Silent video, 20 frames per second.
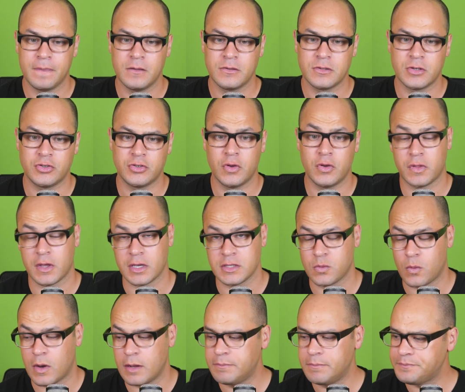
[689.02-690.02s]
so two things.
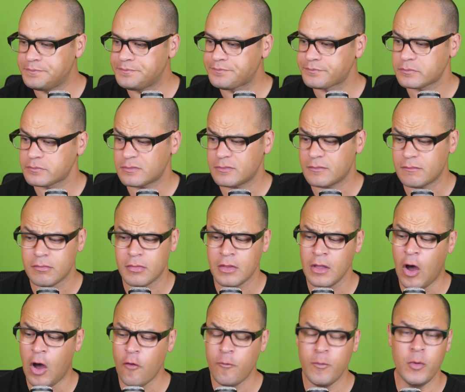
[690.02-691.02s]
One,
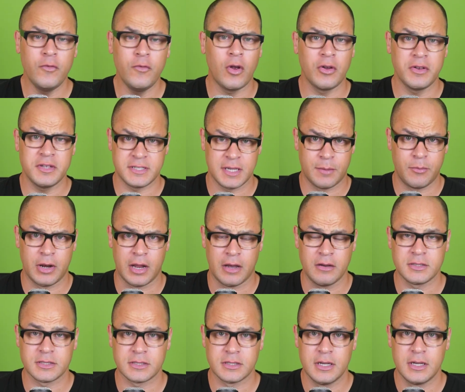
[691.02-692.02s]
I've moved on to someone
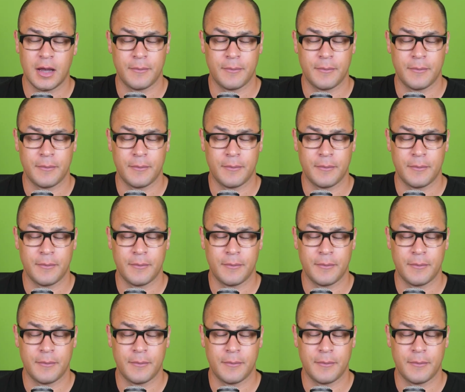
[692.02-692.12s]
else.